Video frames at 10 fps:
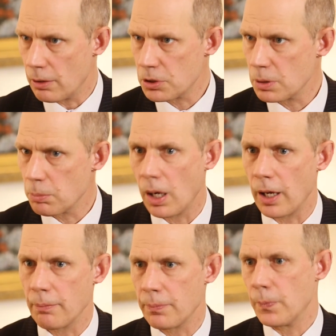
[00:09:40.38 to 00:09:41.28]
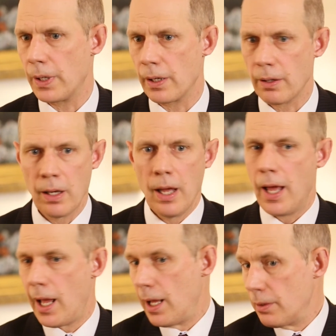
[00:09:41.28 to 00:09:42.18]
ocean bottom there.
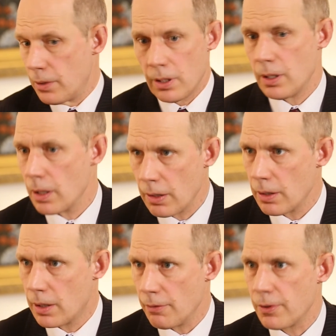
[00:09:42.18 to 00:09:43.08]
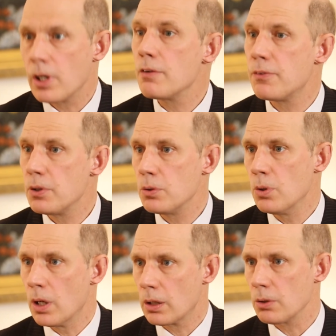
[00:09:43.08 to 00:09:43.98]
And the very
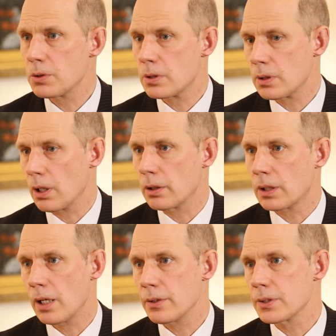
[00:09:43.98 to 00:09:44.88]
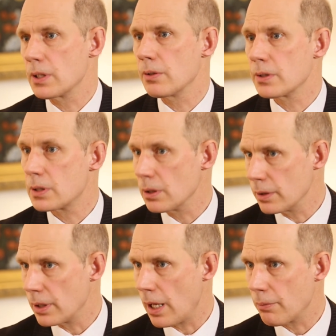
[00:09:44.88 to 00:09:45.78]
few Coast Guard cutters that are
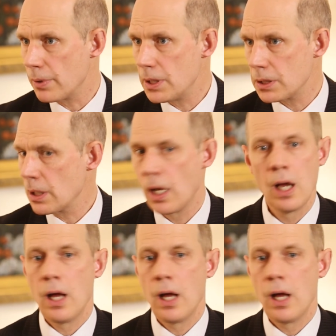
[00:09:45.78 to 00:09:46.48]
still in that region